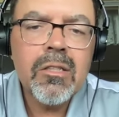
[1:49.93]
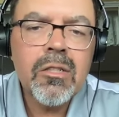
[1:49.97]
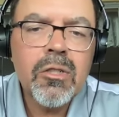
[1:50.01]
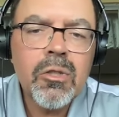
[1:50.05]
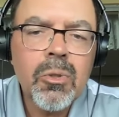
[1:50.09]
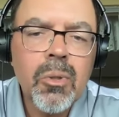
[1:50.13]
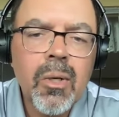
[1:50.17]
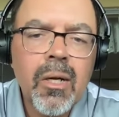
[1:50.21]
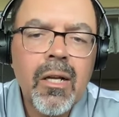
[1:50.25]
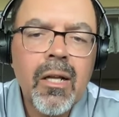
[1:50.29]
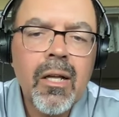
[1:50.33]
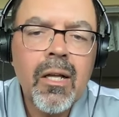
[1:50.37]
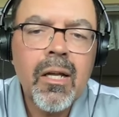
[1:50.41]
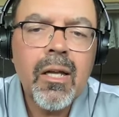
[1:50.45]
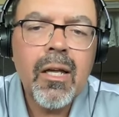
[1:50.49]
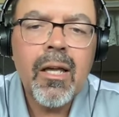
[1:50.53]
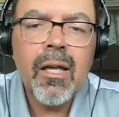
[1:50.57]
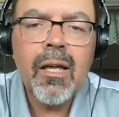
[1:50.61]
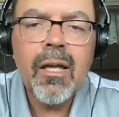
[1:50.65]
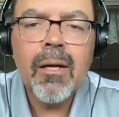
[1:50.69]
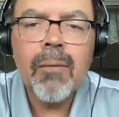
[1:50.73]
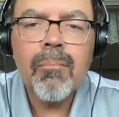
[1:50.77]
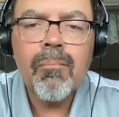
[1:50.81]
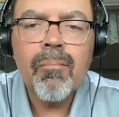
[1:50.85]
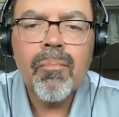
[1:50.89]
training
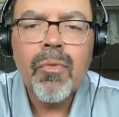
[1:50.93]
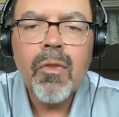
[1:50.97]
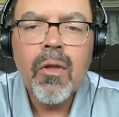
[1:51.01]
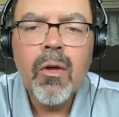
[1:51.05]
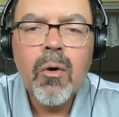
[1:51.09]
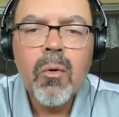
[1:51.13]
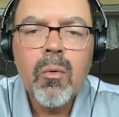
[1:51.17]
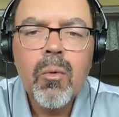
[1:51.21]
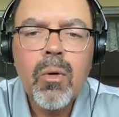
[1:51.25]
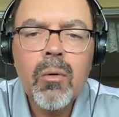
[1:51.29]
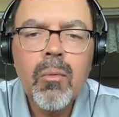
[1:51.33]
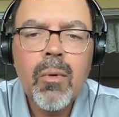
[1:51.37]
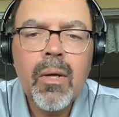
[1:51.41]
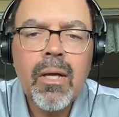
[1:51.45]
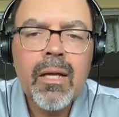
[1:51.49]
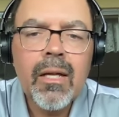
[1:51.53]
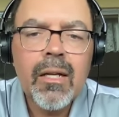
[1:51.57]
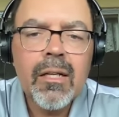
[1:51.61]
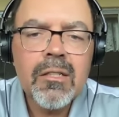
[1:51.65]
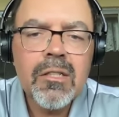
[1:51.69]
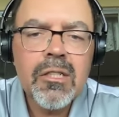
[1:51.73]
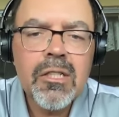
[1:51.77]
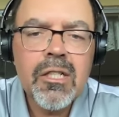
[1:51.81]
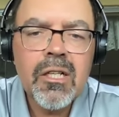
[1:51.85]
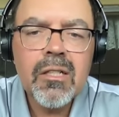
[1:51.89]
camp, when we
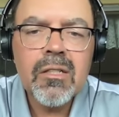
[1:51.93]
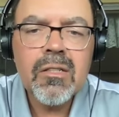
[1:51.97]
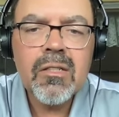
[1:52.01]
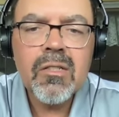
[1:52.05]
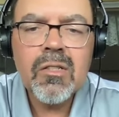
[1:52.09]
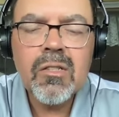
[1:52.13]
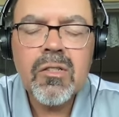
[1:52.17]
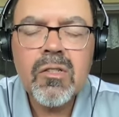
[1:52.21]
get a chance